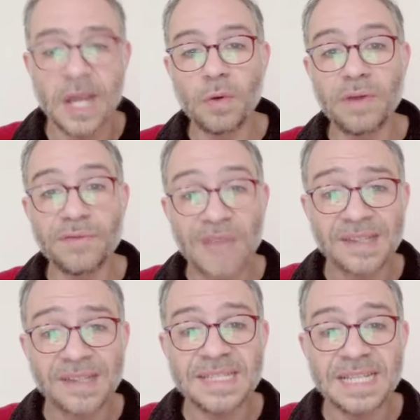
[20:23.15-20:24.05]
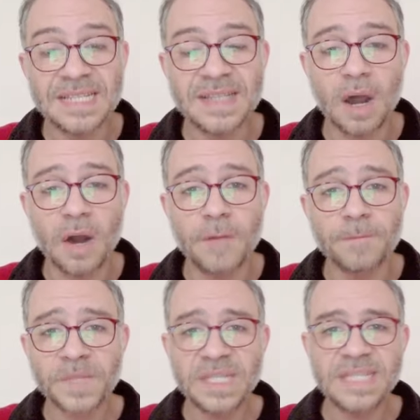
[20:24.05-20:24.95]
where fallacies are
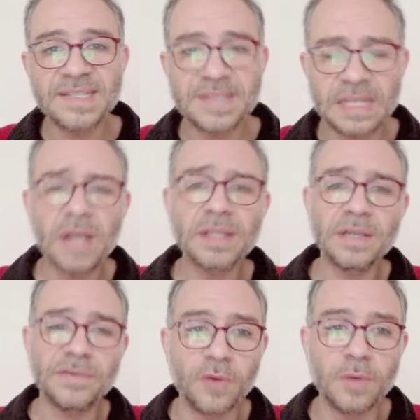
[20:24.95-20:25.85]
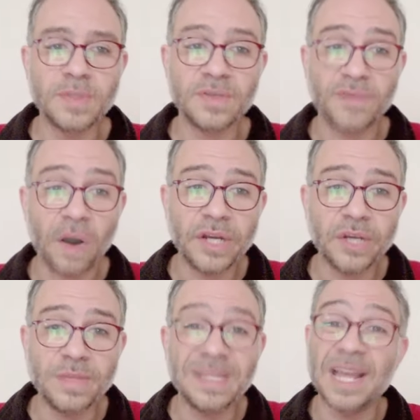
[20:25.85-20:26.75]
these seductive forms of
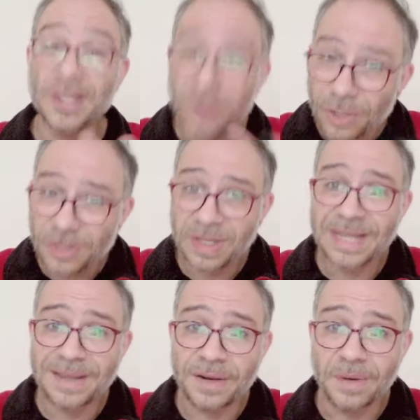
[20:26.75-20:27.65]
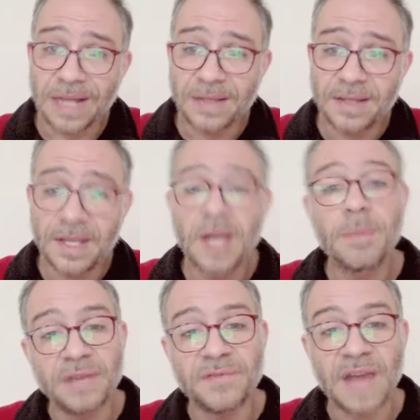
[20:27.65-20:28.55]
argument that look like they're right,
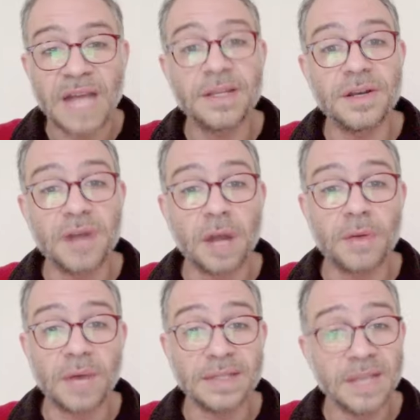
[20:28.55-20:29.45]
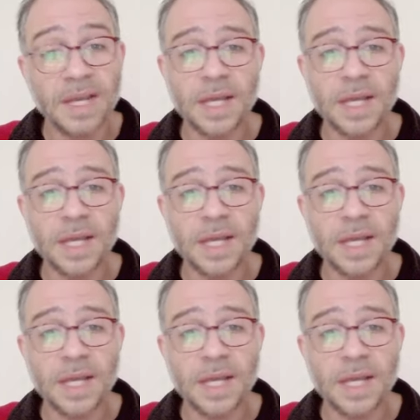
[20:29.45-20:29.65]
but in fact they're not right.